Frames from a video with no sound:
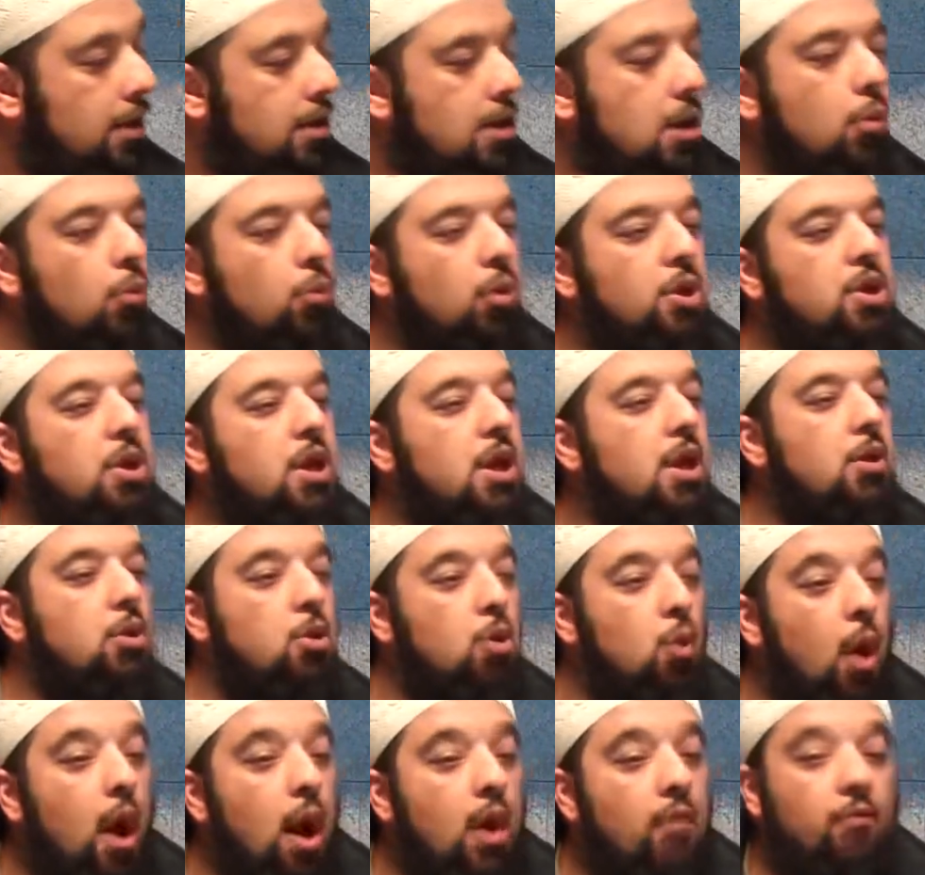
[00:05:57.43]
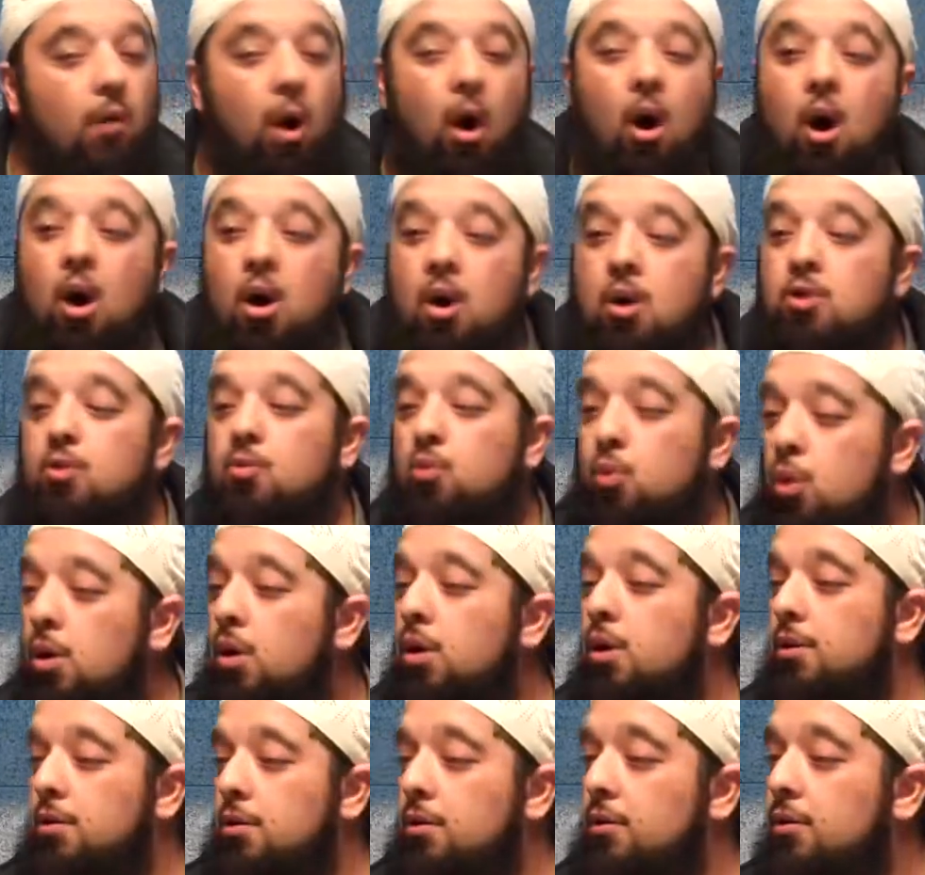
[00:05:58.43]
Now when you have hard
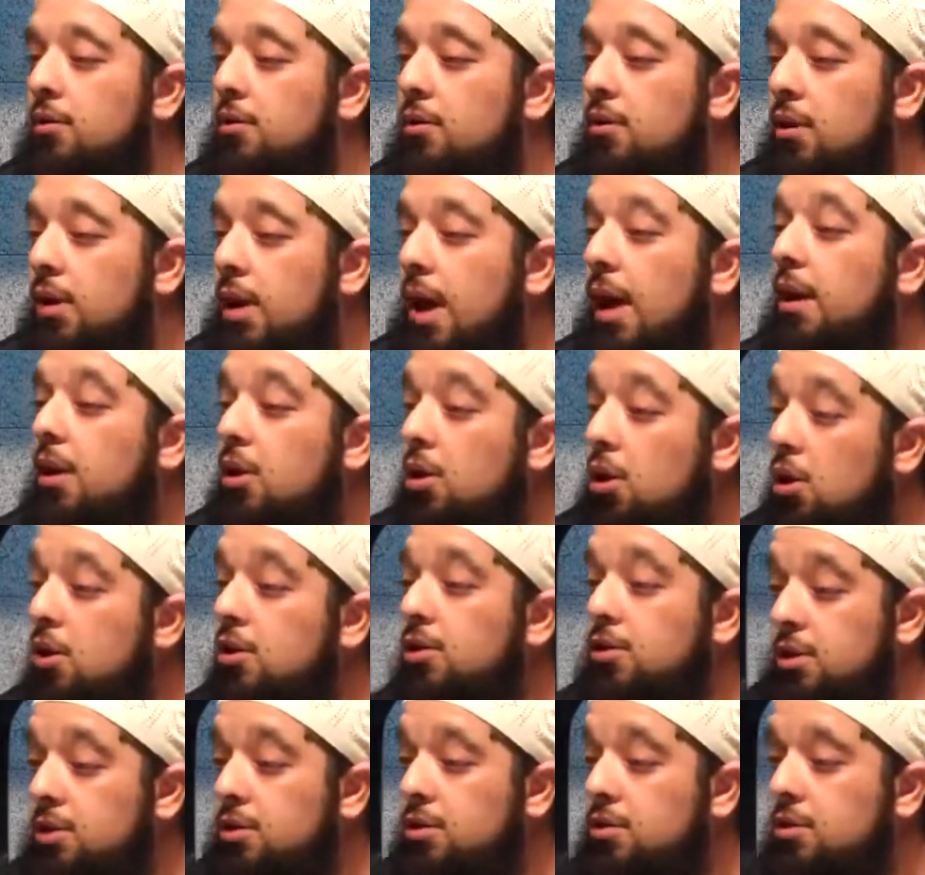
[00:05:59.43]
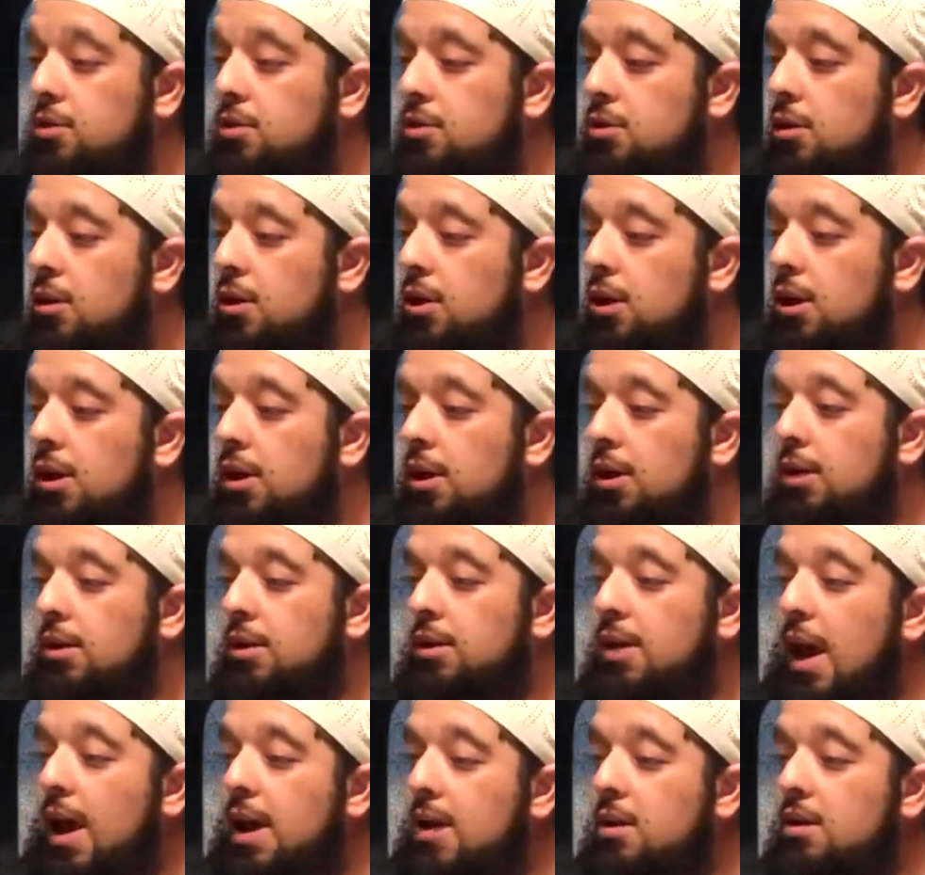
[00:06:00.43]
words, like curse,
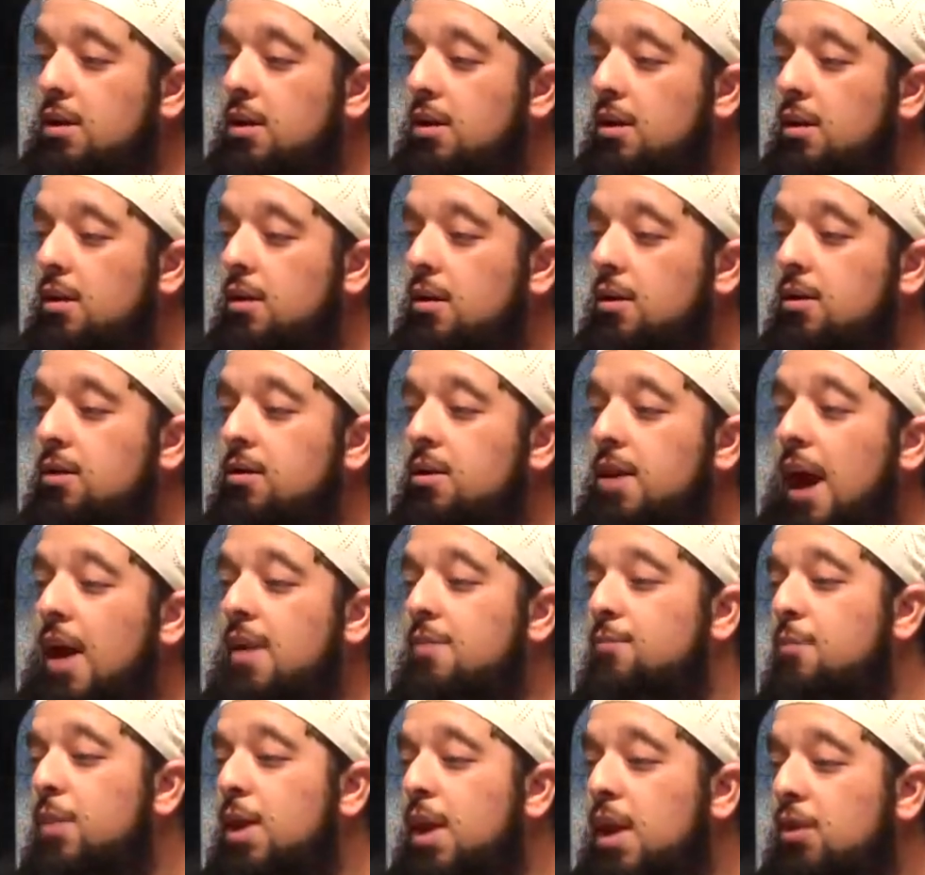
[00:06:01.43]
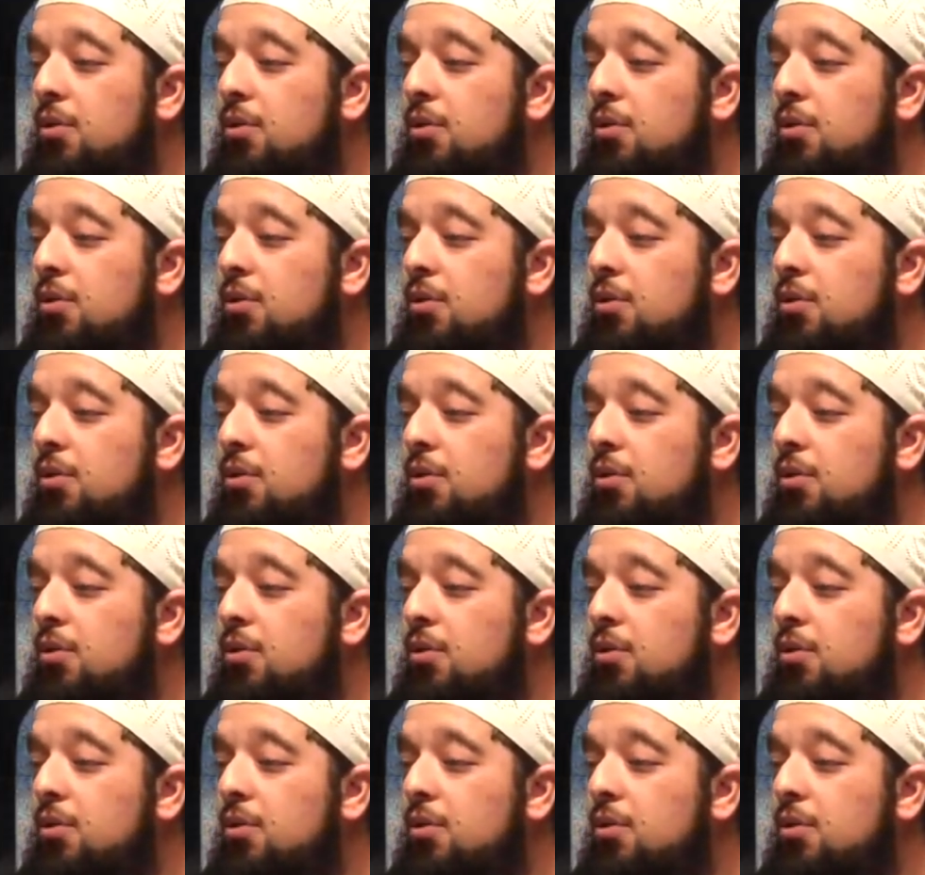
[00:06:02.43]
then that